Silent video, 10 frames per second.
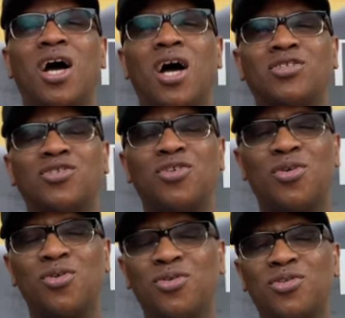I
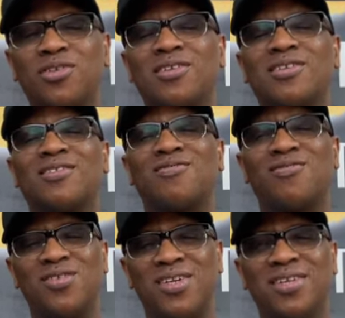chose to
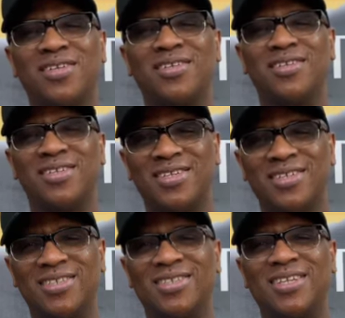read
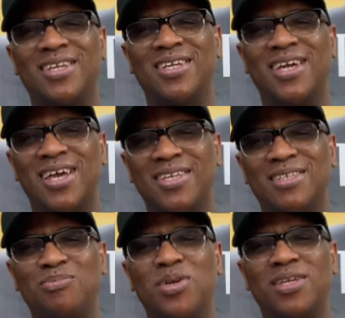this
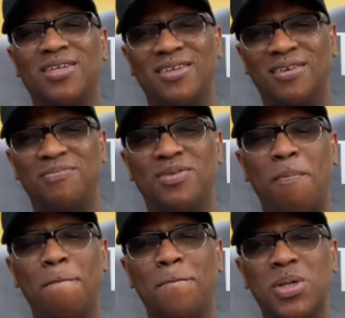aspect of the
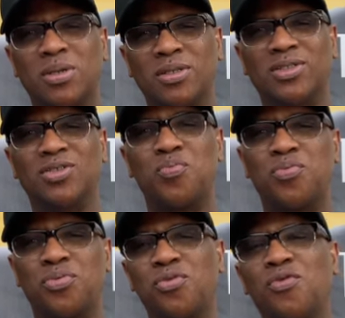book to
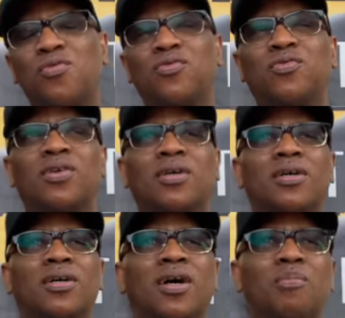prove
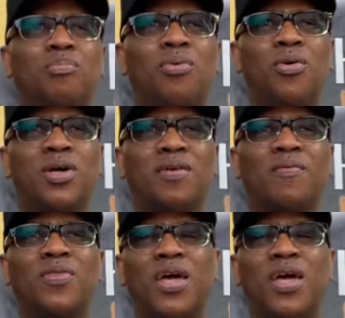a point